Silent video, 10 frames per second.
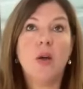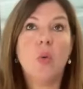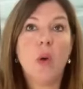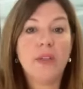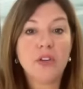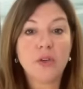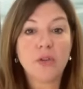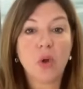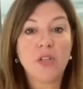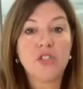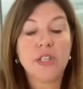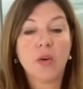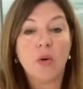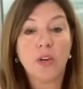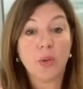whether you're
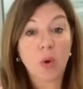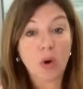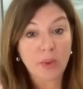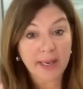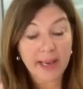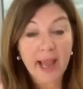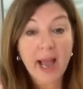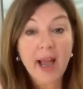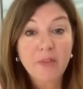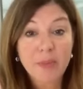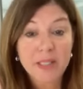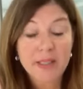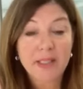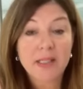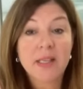launching or you already have a
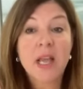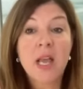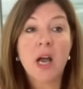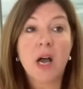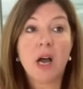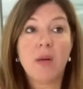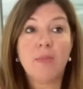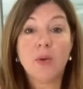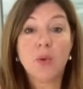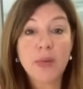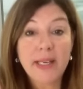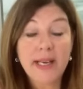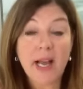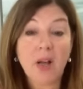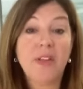business, we need
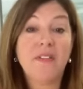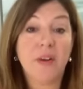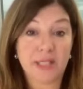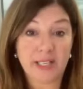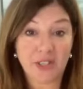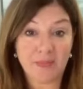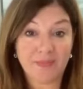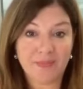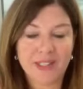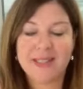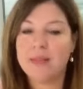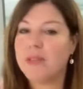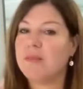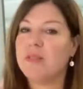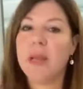a healthy foundation. And
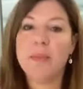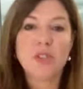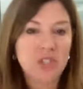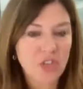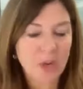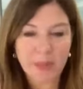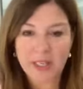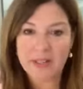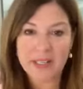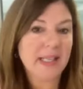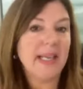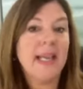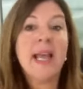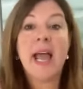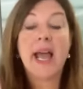sometimes people just jump in and they say,
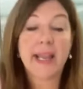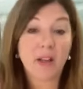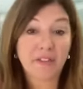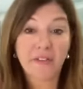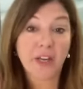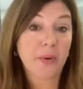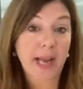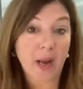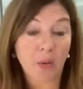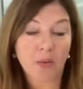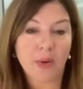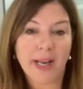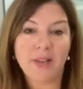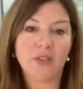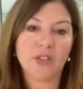hey, I'll figure it out,
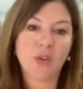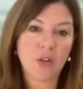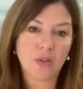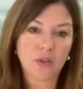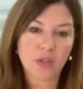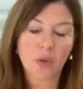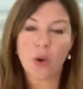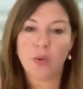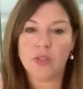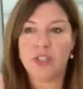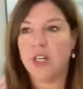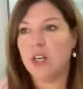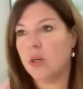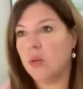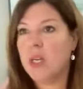right? There's all of those quotes,
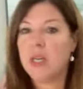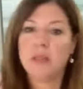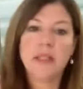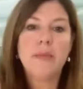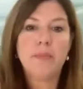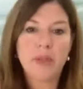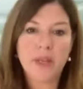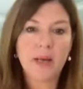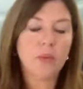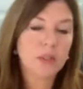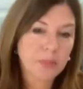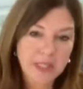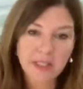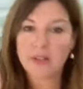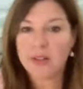leap and the net will
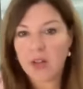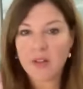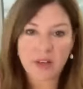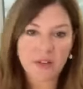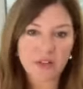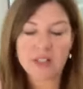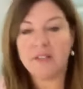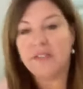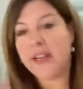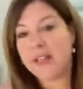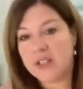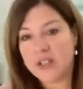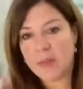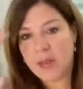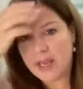appear and all that other stuff. Fake it till
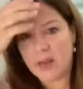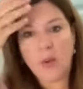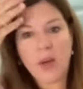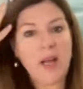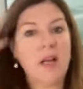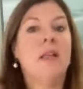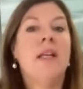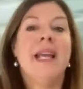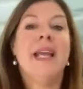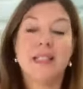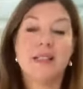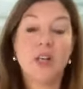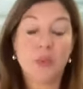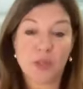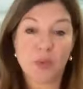you make it. Well, it doesn't
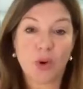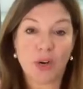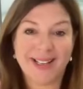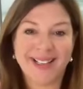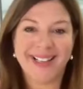always work.